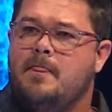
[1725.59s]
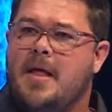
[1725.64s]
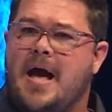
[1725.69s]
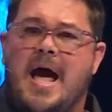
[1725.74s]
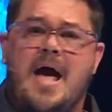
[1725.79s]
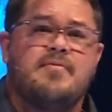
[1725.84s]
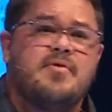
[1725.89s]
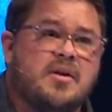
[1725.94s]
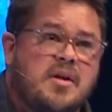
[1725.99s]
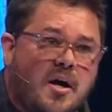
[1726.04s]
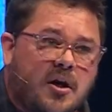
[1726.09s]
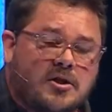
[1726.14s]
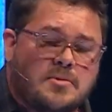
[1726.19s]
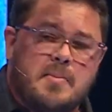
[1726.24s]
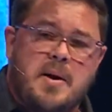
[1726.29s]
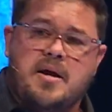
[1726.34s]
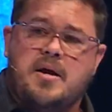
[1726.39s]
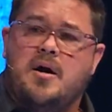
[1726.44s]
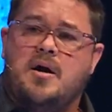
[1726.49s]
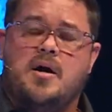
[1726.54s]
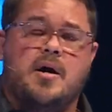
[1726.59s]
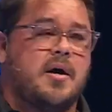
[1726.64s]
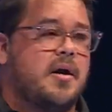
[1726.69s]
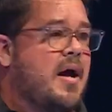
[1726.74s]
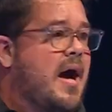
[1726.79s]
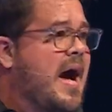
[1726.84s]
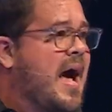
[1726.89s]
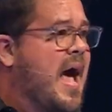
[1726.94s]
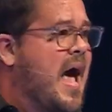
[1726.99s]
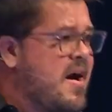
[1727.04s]
I haven't lost my God.
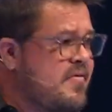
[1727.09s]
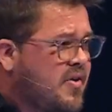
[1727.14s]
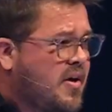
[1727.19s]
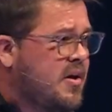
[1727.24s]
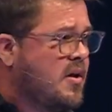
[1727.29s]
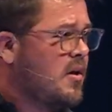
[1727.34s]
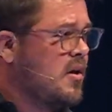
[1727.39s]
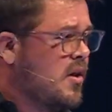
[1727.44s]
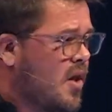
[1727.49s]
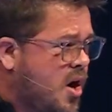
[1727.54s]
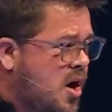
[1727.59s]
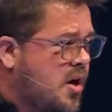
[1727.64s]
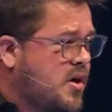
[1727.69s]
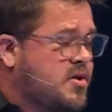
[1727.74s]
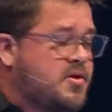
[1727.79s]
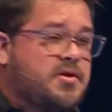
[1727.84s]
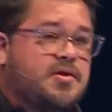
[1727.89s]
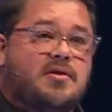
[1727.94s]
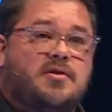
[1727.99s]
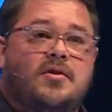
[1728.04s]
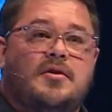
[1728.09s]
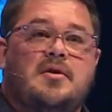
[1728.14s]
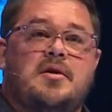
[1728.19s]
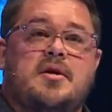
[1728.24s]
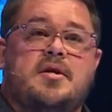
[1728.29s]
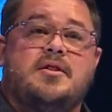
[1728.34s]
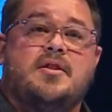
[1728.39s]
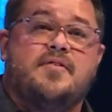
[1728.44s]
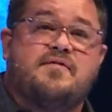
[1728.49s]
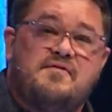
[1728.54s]
I haven't lost
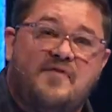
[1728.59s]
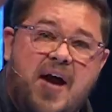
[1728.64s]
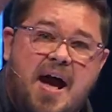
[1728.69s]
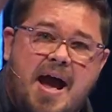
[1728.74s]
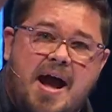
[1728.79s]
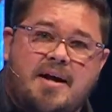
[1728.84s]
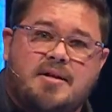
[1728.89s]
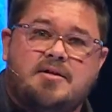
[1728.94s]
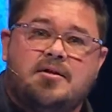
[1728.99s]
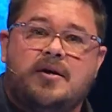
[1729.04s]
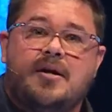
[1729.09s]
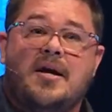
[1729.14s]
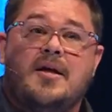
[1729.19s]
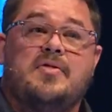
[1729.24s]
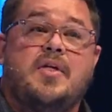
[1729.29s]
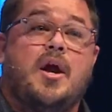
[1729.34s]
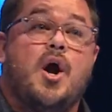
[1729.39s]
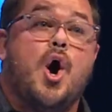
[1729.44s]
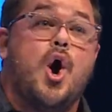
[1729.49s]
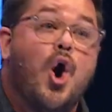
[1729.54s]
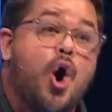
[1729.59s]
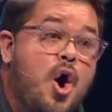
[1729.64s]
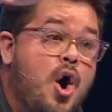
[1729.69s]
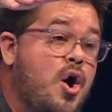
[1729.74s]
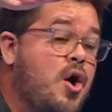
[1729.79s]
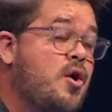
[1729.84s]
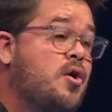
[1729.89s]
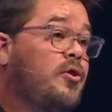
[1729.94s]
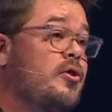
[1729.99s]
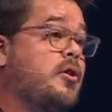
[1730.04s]
the fact that
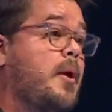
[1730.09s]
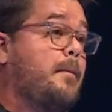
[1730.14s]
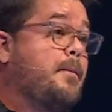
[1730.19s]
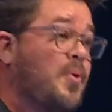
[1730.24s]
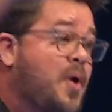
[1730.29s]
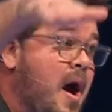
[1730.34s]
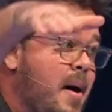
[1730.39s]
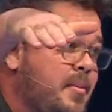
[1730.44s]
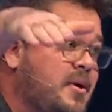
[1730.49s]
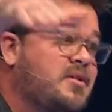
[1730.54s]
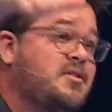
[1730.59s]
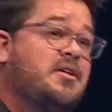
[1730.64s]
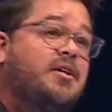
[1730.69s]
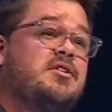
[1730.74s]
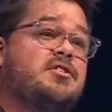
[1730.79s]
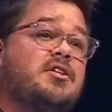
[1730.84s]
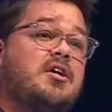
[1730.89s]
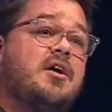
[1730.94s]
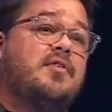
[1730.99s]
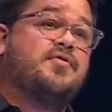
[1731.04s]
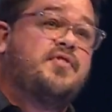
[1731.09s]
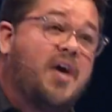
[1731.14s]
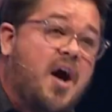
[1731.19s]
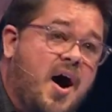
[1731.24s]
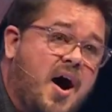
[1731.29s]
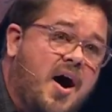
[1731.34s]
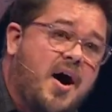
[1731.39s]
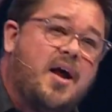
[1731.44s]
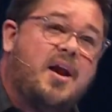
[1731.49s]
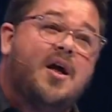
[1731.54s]
all the promises of
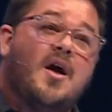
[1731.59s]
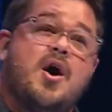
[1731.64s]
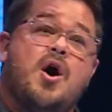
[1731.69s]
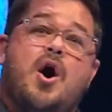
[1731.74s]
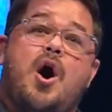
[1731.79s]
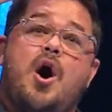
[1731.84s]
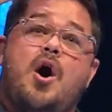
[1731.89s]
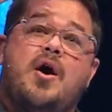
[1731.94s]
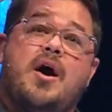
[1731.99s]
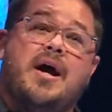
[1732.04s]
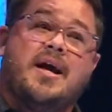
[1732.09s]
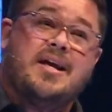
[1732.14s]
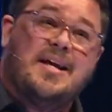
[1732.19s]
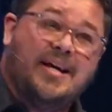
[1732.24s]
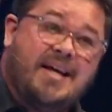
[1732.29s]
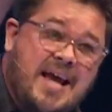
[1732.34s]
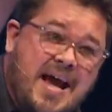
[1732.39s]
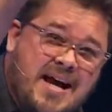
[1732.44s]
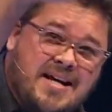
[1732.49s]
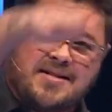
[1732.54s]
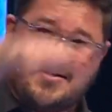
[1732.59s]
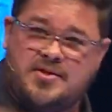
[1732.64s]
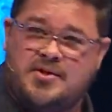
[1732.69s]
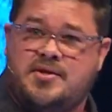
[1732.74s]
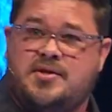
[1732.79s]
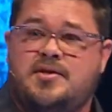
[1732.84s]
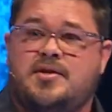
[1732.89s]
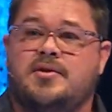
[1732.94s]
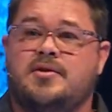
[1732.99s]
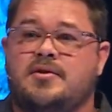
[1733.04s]
God are a
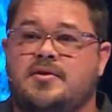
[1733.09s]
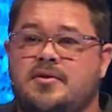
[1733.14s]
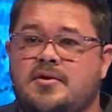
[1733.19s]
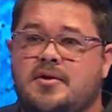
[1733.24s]
yes.